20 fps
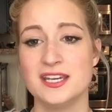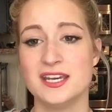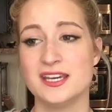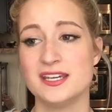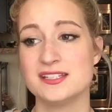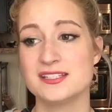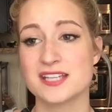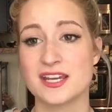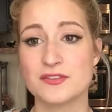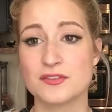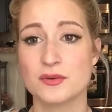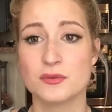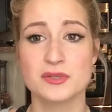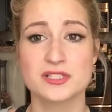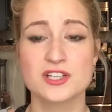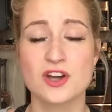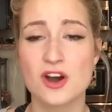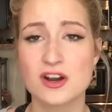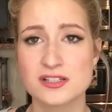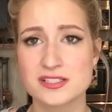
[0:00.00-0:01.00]
and
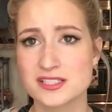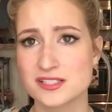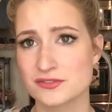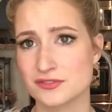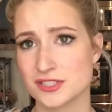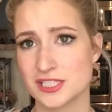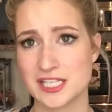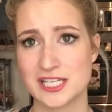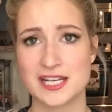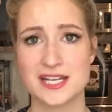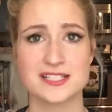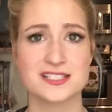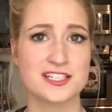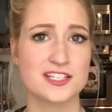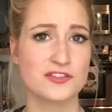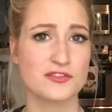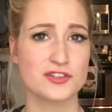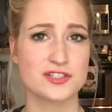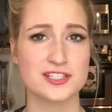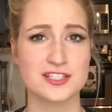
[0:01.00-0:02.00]
everyone talks differently and has a
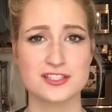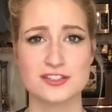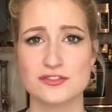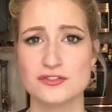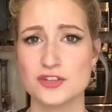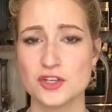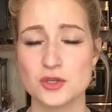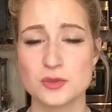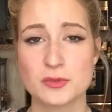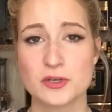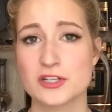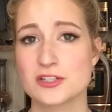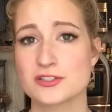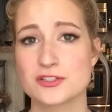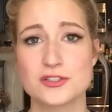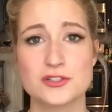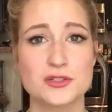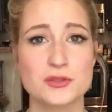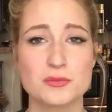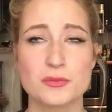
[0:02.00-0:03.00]
different sense of humor
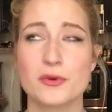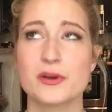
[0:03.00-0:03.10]
so you can